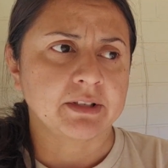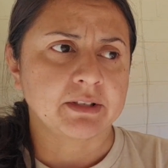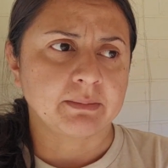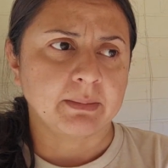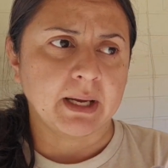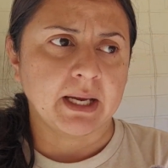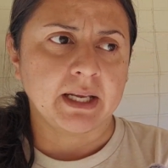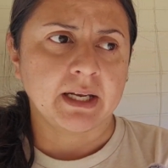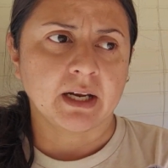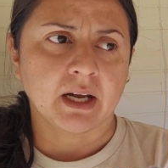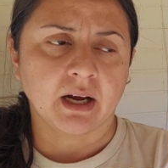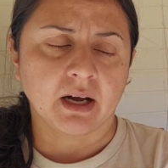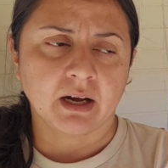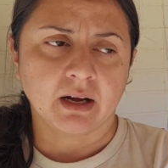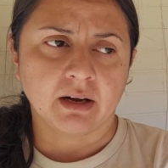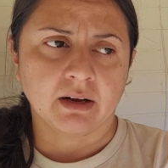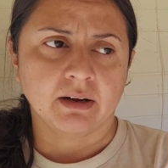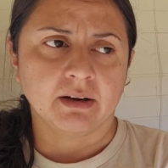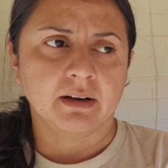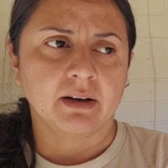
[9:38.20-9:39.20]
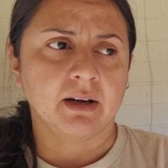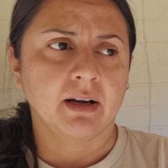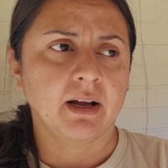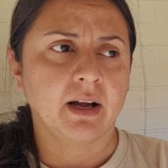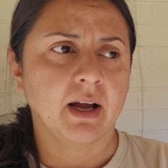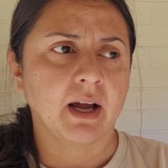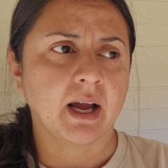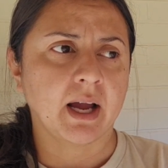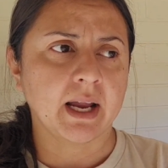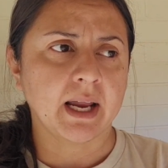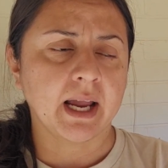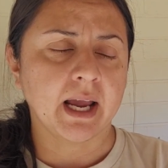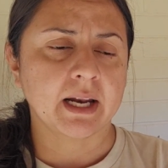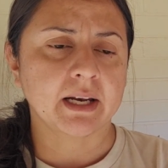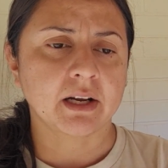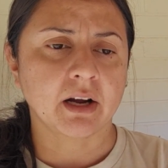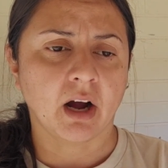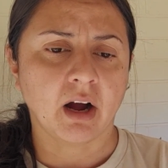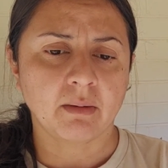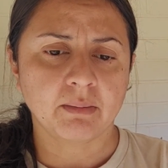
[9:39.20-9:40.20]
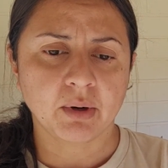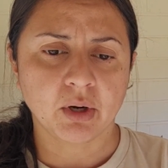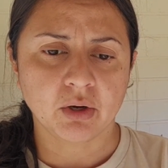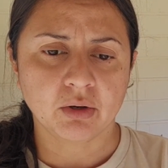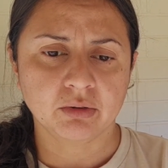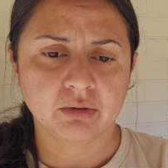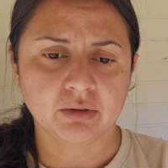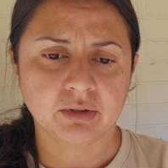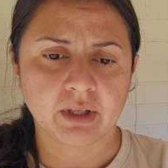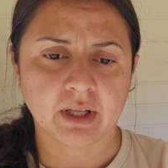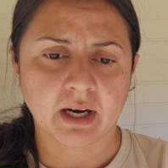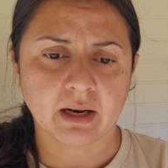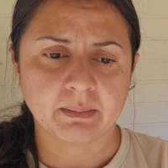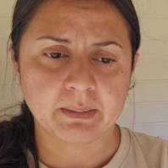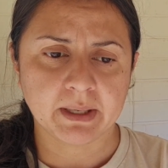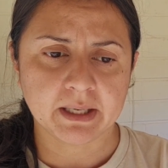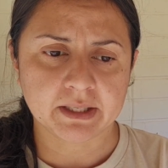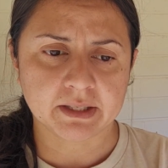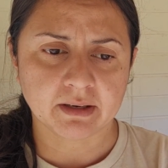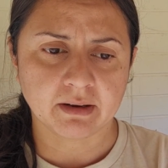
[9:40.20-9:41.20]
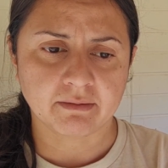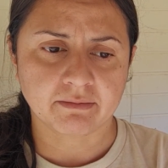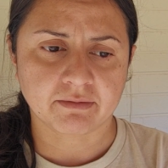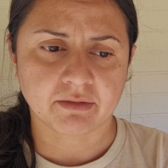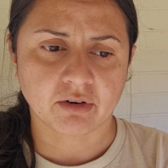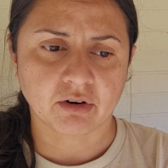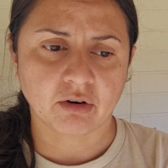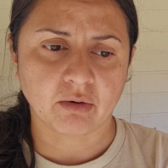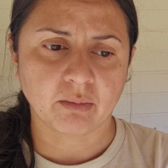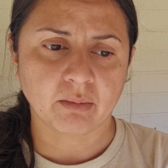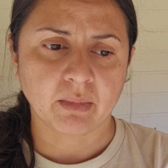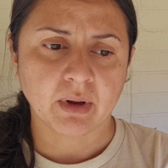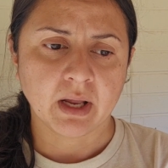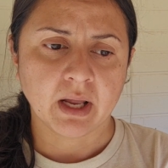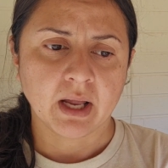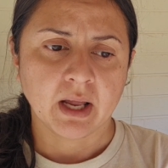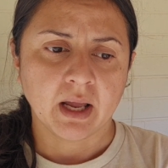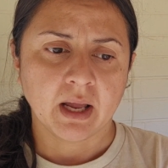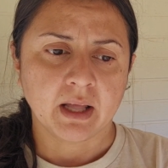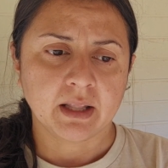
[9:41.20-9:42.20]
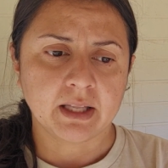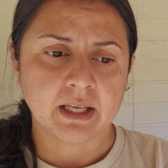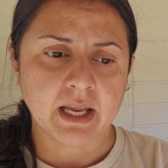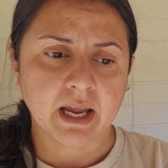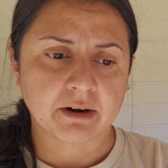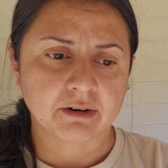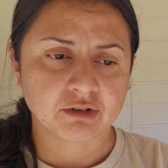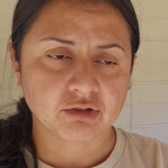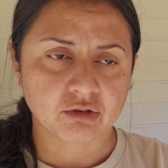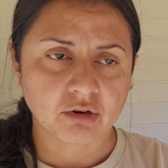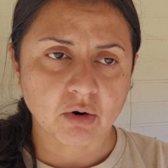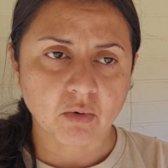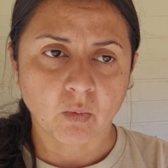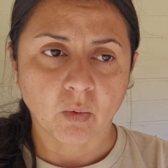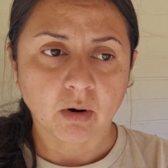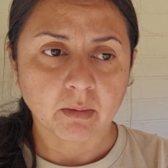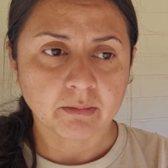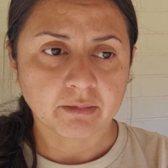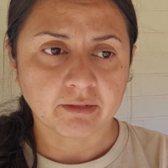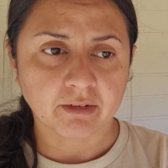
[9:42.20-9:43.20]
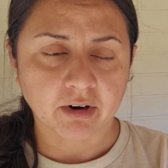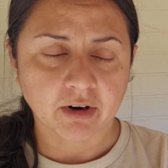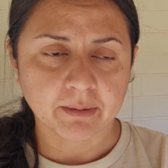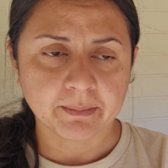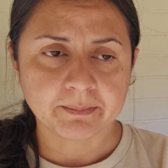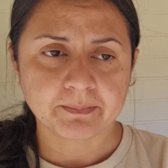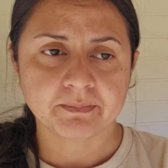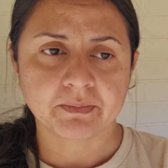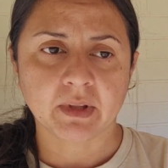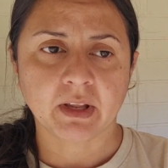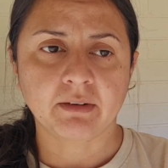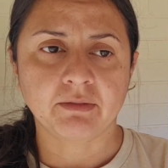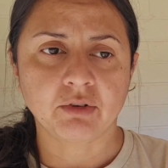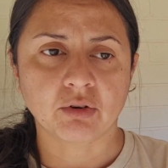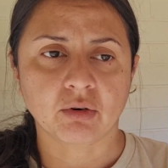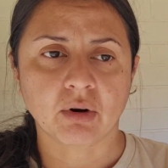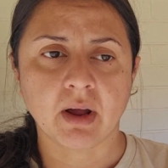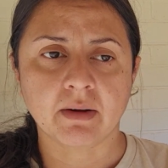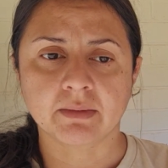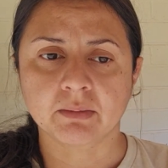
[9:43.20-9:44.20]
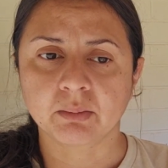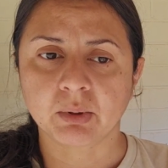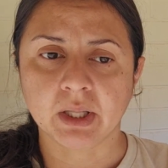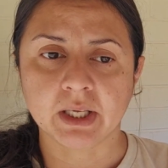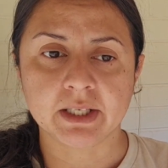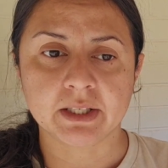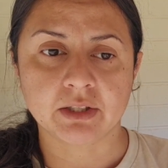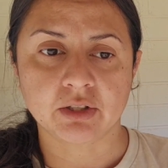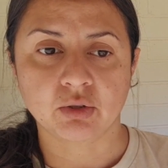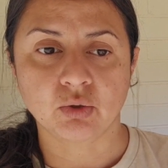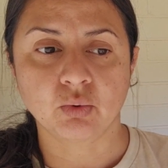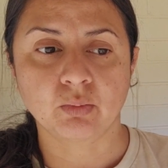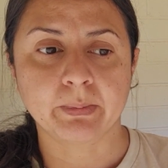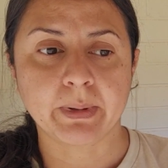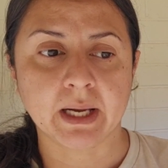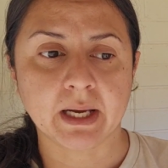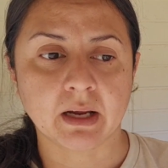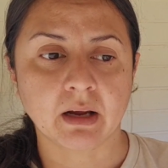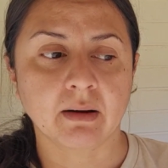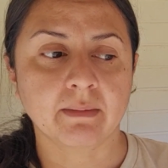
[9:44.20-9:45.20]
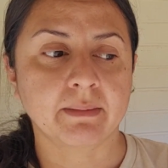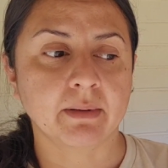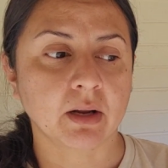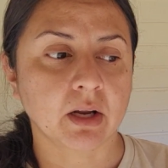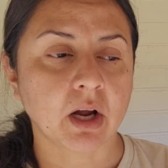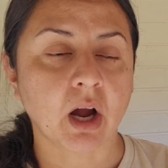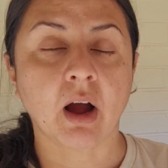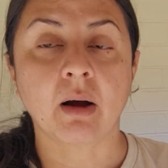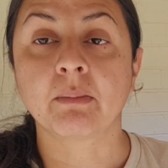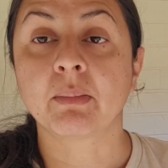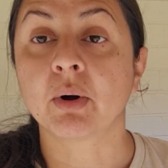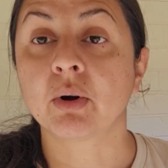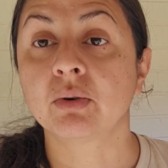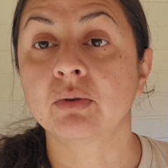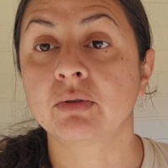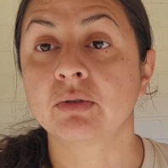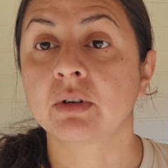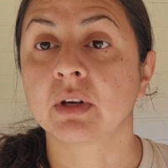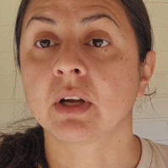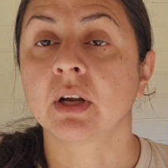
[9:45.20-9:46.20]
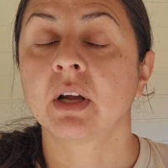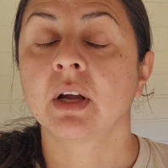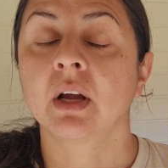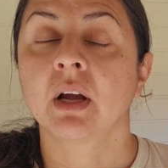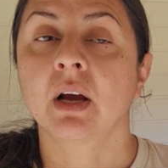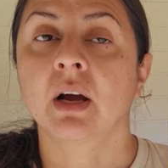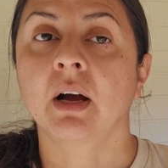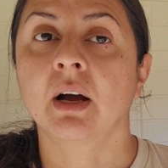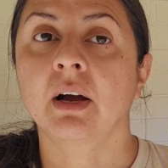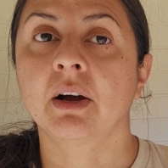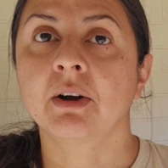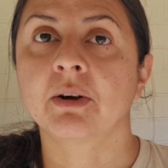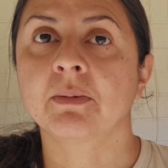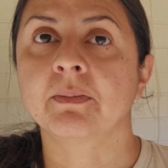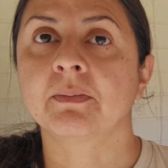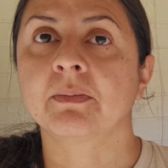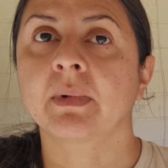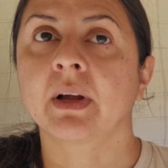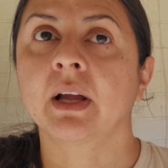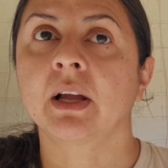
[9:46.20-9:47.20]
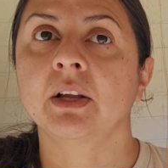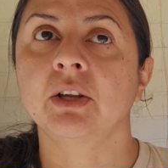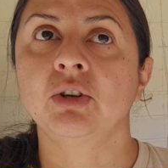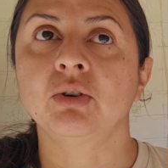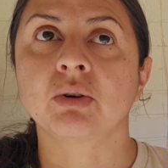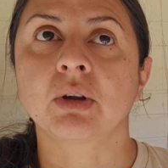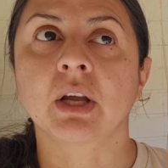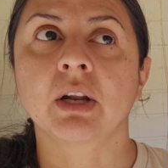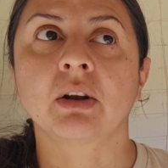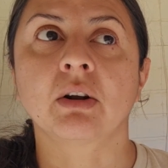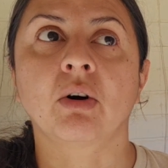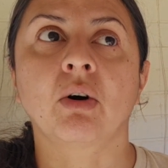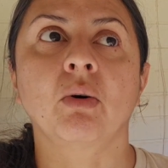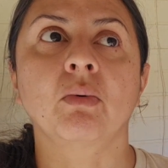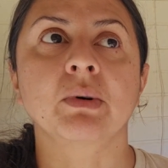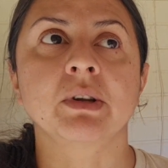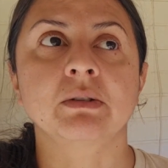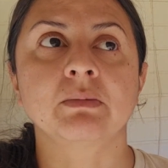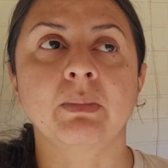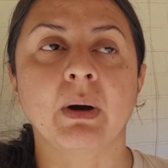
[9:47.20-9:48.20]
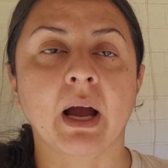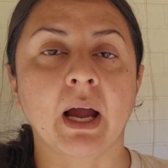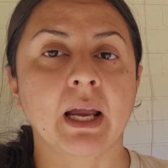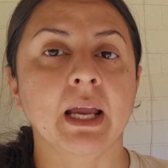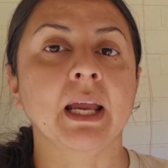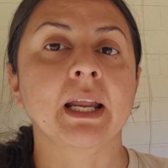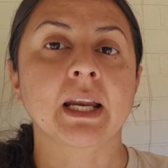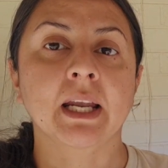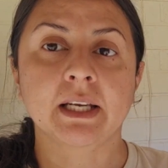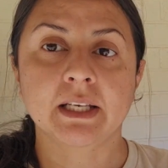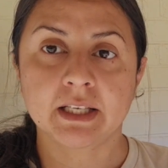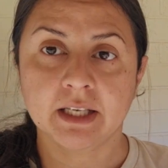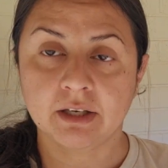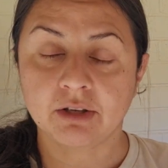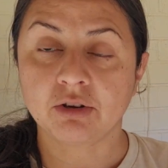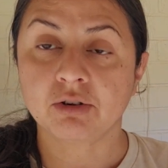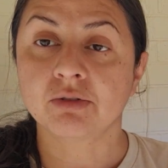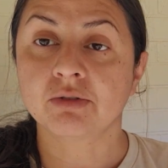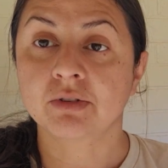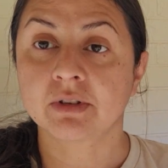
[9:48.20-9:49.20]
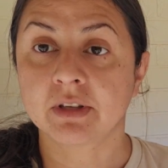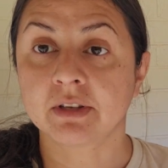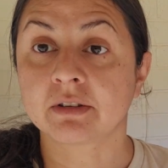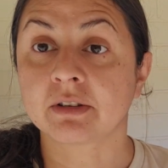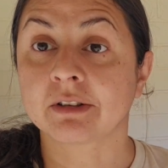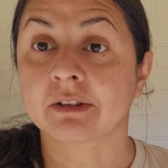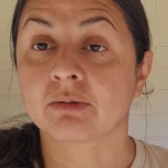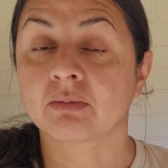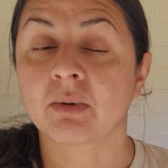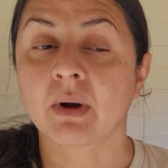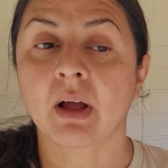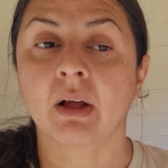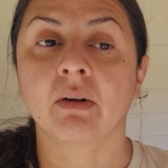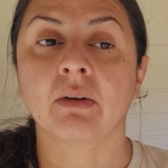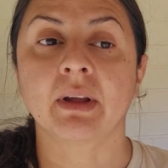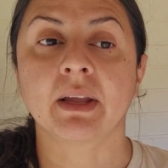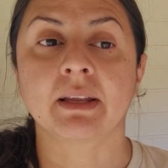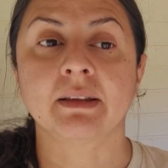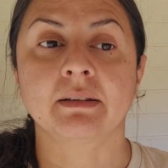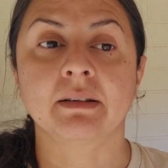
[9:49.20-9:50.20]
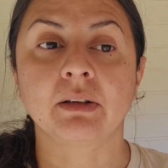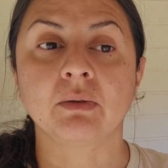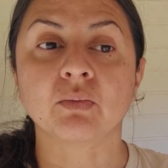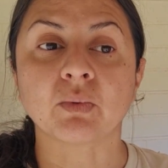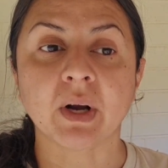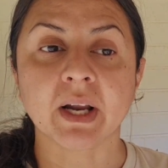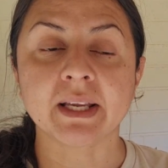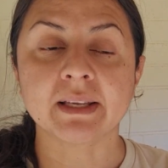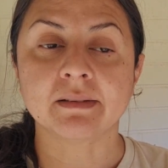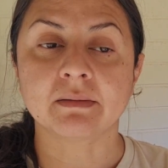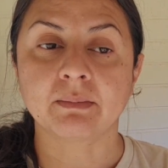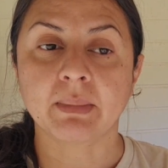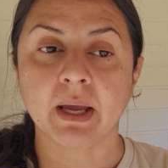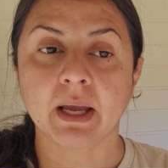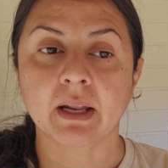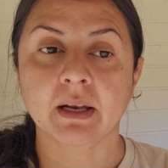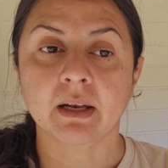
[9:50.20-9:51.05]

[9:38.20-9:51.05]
made, I had compost that I picked up from the Arizona Worm Farm. If you don't have a place to pick up compost, you can always buy, and I did use this as well, is the raised